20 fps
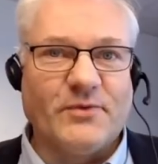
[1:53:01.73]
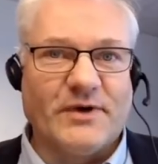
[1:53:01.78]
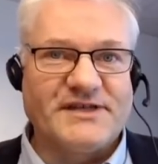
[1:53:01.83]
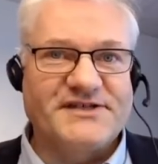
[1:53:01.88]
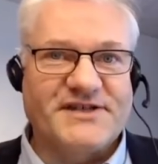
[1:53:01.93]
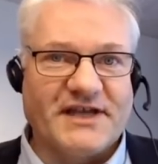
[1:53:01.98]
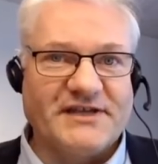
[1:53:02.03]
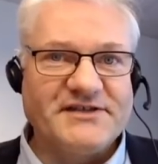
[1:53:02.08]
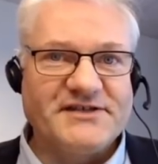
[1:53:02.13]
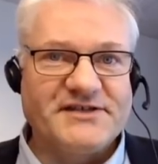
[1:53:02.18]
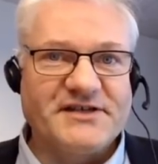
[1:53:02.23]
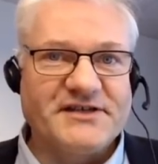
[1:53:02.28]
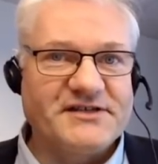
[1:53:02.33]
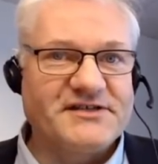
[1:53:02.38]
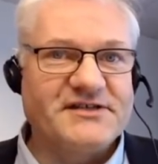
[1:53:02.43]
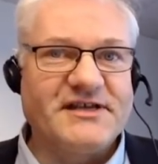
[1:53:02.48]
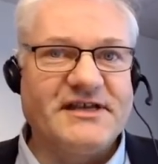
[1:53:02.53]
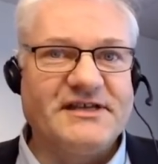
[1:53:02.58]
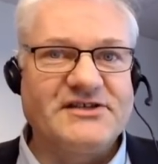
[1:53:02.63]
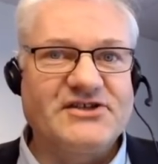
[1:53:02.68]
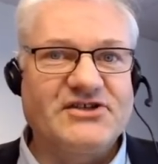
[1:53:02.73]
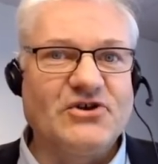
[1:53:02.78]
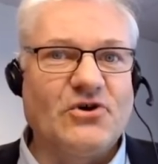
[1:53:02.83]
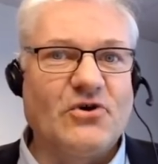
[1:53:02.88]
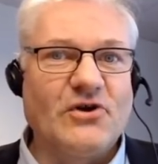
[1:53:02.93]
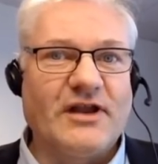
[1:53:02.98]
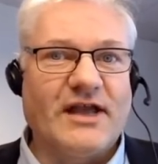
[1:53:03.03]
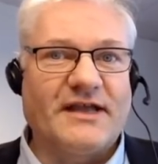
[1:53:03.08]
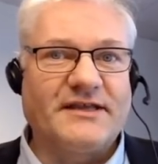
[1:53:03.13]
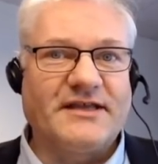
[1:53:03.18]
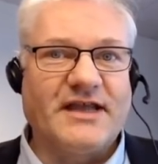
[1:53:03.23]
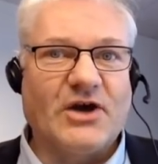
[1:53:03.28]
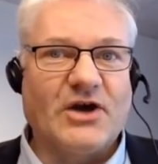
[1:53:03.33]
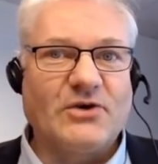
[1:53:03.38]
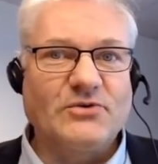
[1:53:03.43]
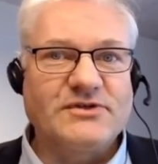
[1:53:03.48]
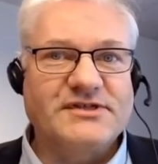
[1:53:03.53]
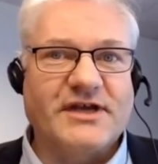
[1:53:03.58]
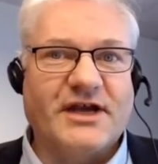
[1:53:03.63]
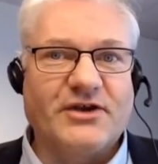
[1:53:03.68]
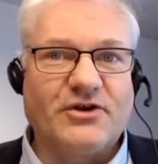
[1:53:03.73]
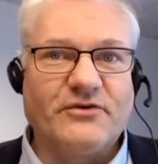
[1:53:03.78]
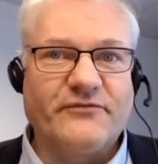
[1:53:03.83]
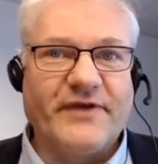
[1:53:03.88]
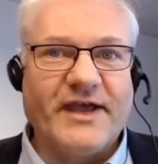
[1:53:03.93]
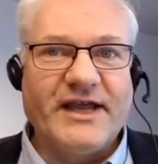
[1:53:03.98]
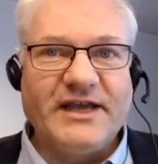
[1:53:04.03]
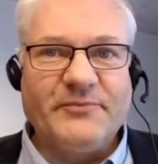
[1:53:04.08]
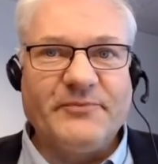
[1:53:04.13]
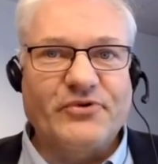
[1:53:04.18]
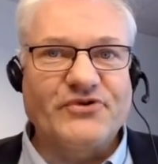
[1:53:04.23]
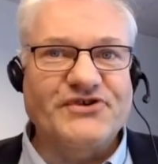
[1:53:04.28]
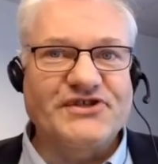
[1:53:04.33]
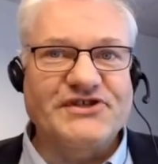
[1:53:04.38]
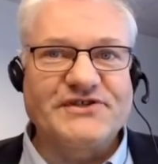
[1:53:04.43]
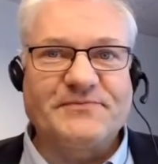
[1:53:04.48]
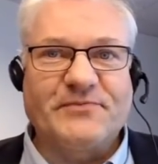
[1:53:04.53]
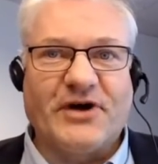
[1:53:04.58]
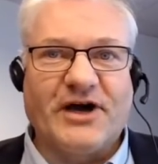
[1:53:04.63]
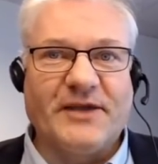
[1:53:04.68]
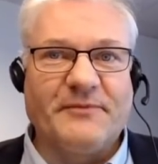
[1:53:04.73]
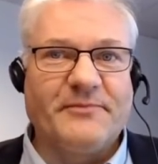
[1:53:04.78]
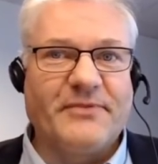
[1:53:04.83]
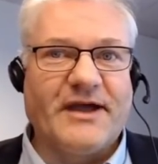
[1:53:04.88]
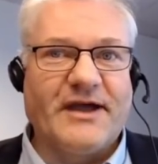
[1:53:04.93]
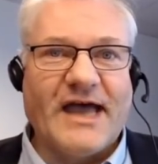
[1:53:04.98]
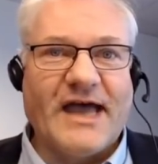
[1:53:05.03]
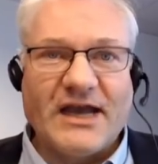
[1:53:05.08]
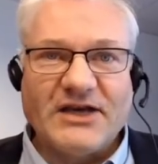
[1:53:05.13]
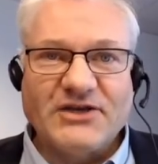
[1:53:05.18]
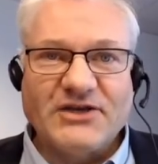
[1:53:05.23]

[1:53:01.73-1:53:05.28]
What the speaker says: where sensors installed at the outside of any process pipe